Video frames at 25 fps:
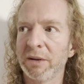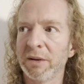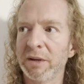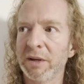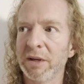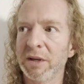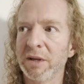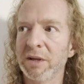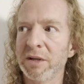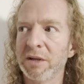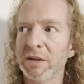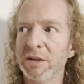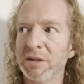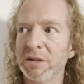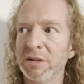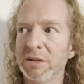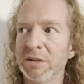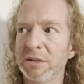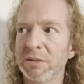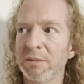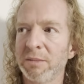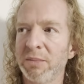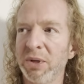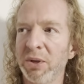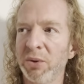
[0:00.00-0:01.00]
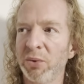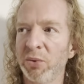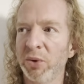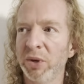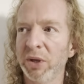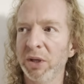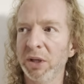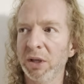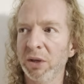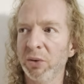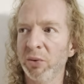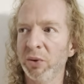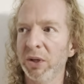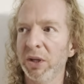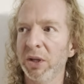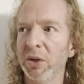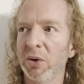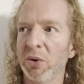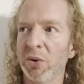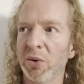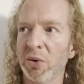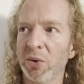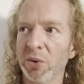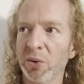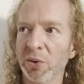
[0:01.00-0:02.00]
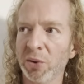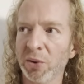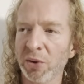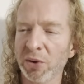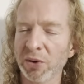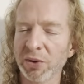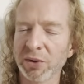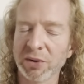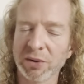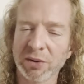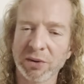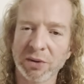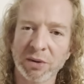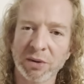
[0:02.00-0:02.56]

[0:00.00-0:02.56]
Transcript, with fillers: is be really, really old,